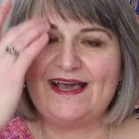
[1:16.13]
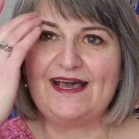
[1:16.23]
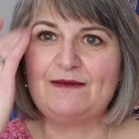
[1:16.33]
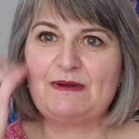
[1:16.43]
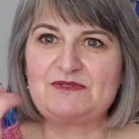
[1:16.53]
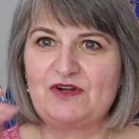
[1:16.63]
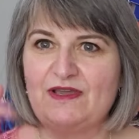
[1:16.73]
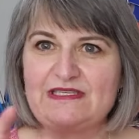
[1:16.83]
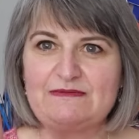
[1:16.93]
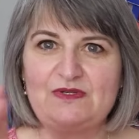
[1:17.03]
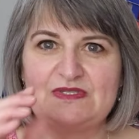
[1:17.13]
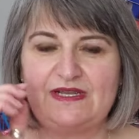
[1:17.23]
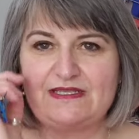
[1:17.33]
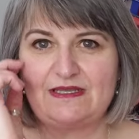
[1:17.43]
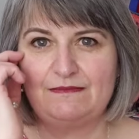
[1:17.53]
Um, I'm trying some new
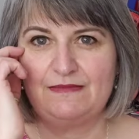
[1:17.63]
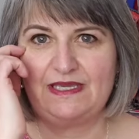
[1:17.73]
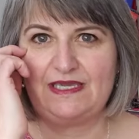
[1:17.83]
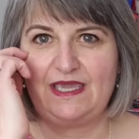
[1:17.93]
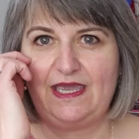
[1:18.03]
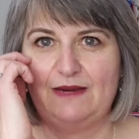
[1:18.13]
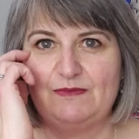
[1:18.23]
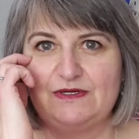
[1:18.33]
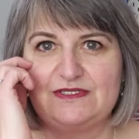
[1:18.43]
settings on my camera,